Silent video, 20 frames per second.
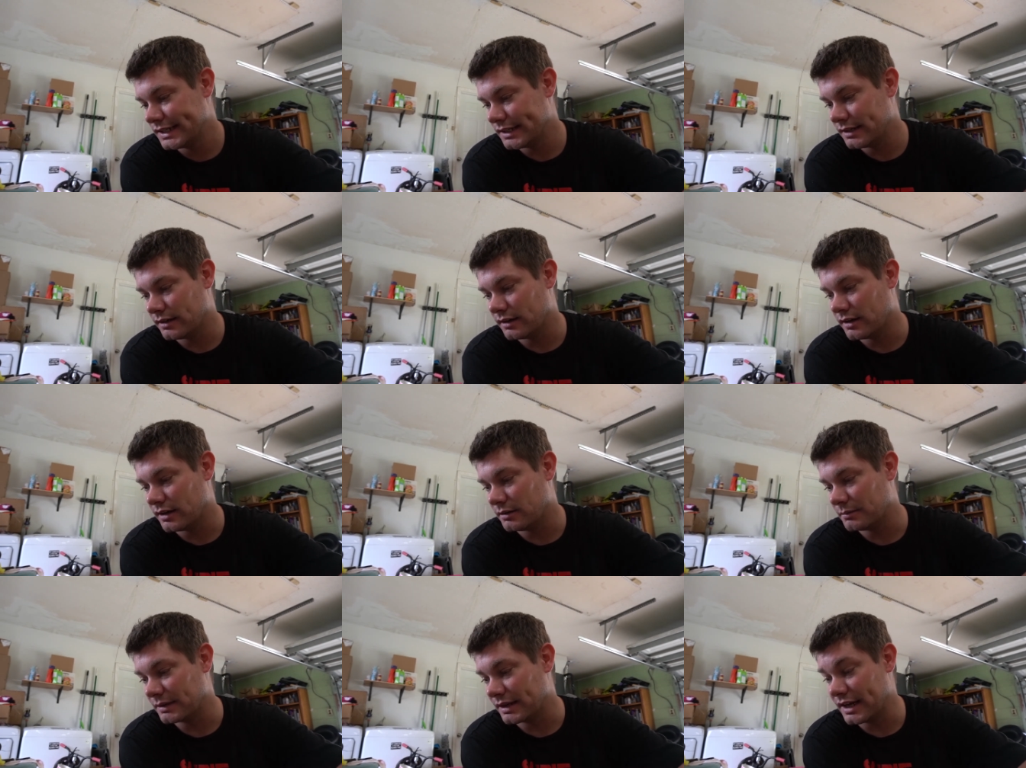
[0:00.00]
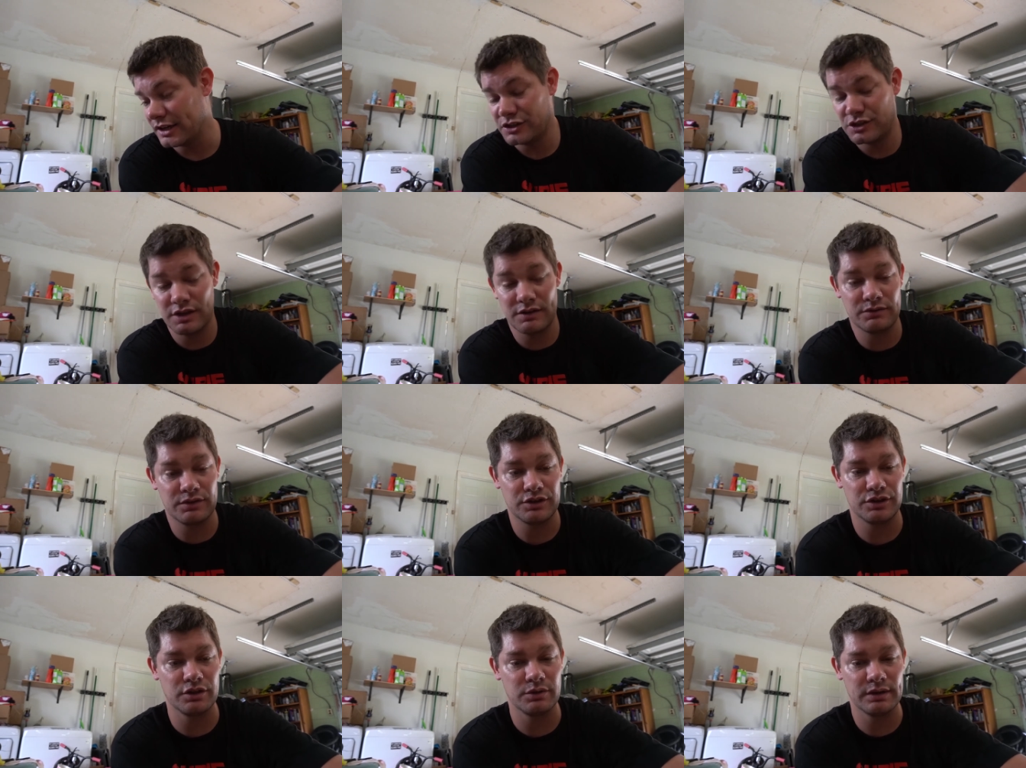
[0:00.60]
um, in case you have
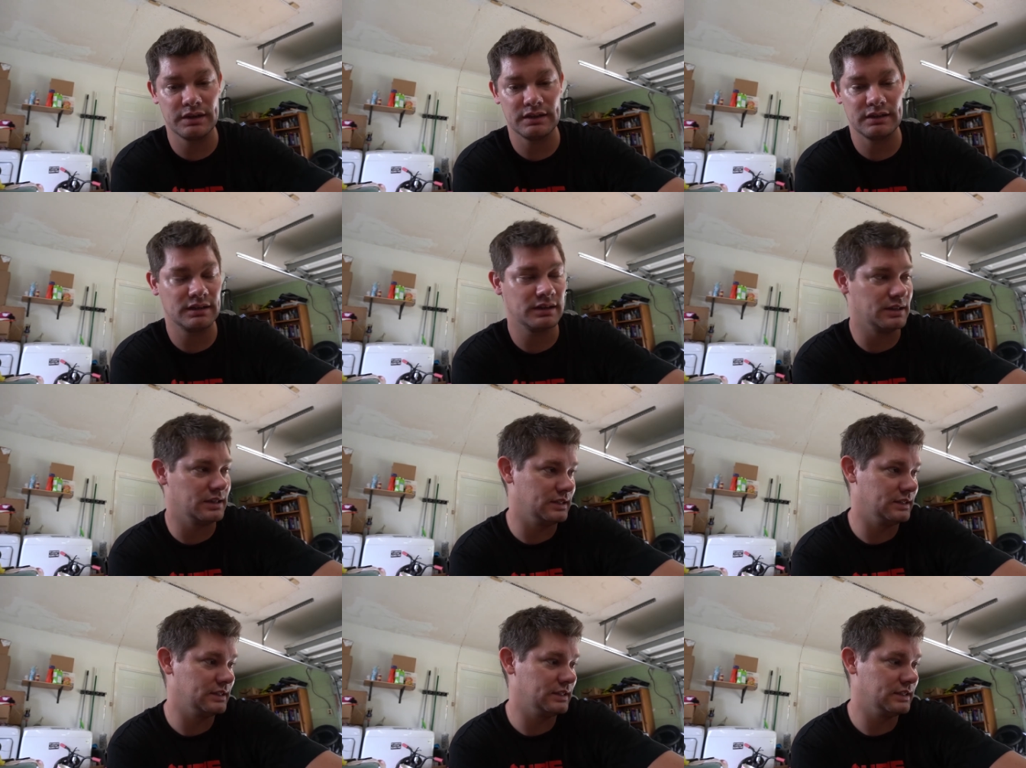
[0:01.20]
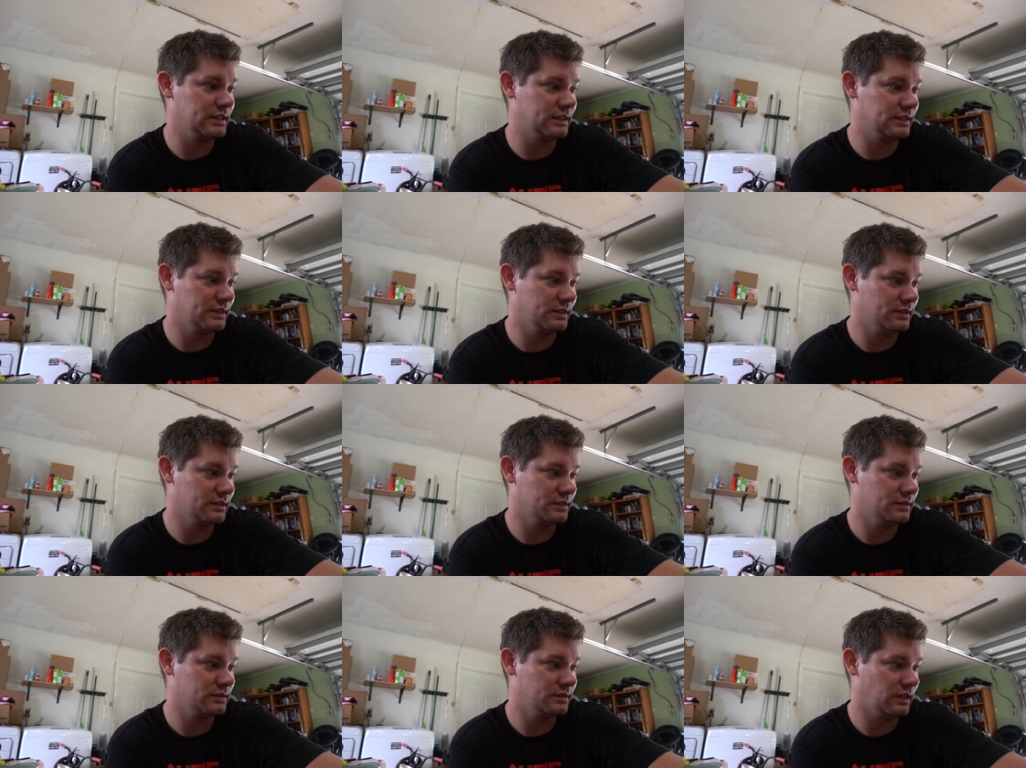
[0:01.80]
to do it, and then
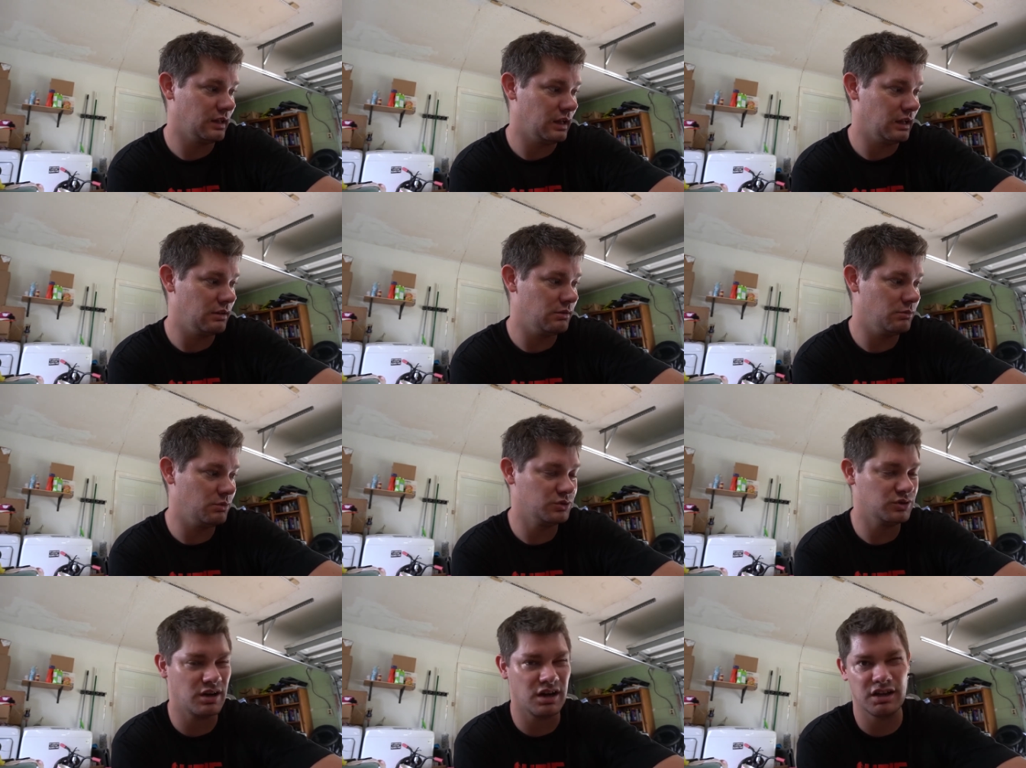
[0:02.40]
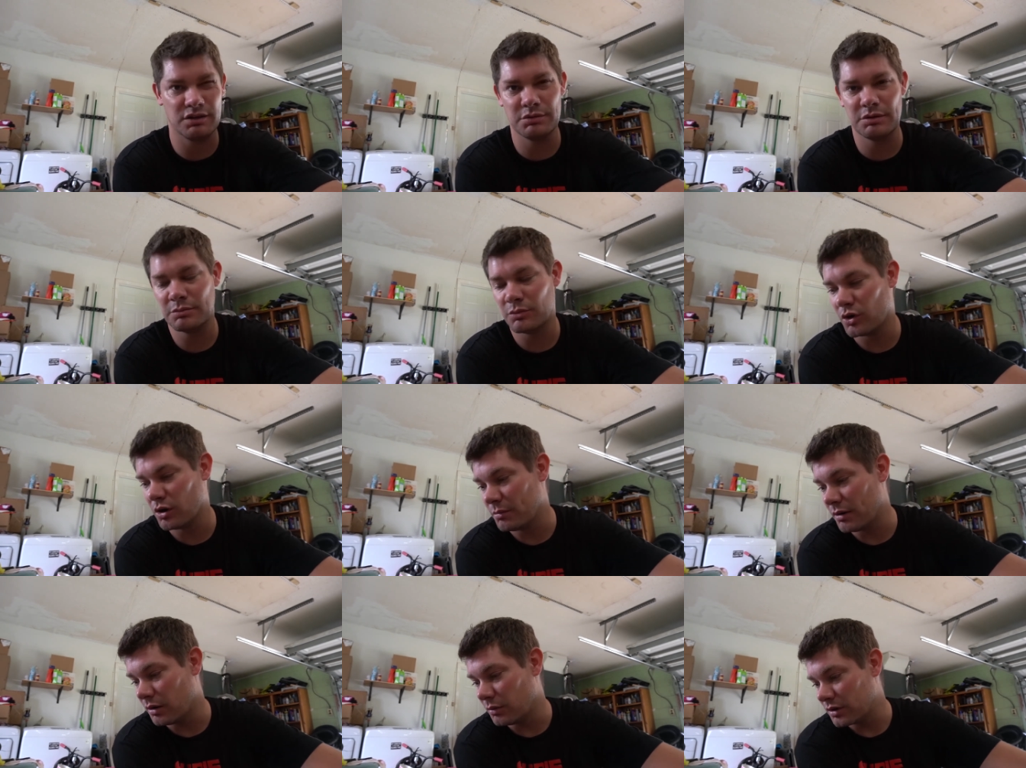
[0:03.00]
uh, we'll talk a little bit
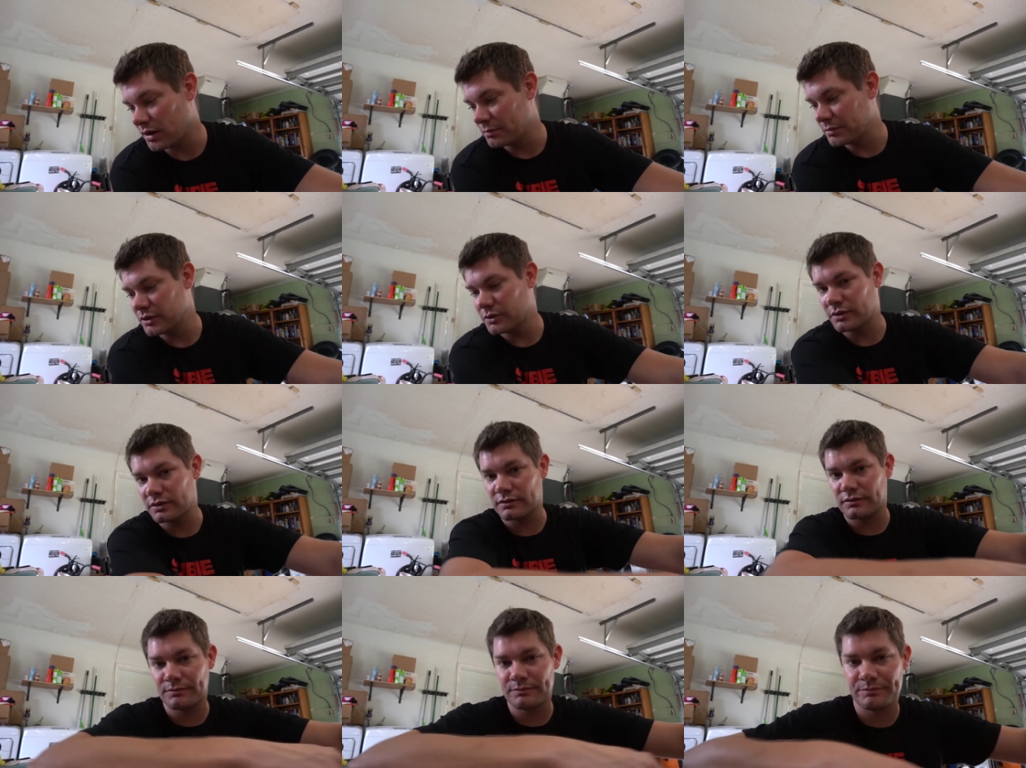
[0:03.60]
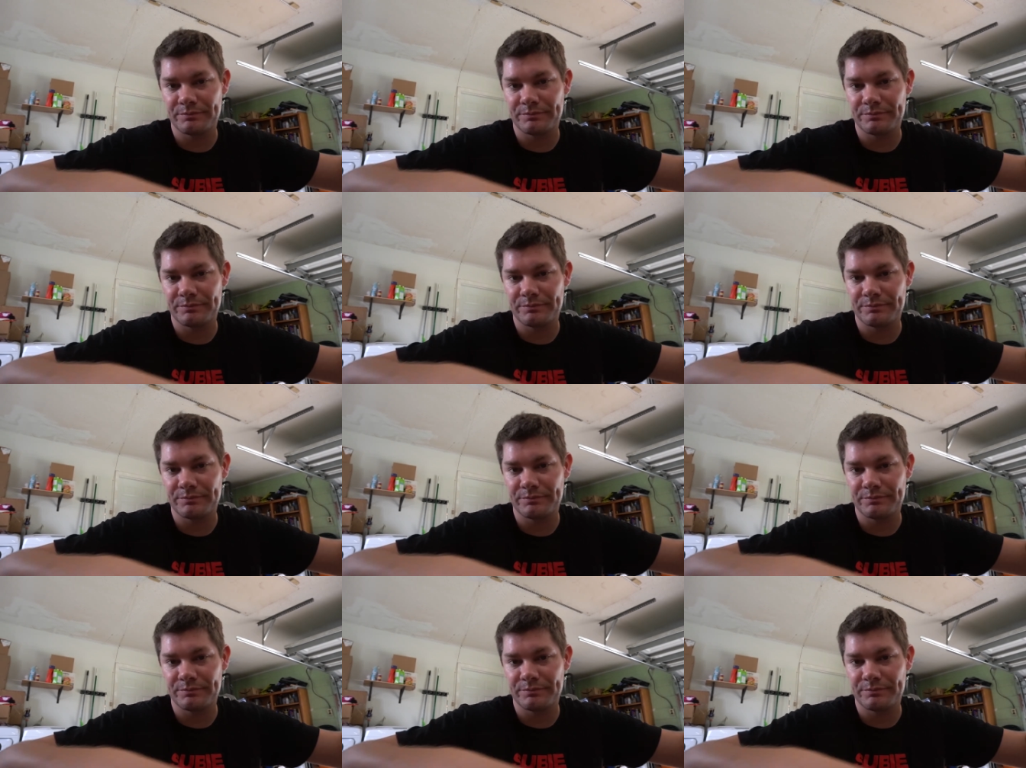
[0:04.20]
more about what I'm doing.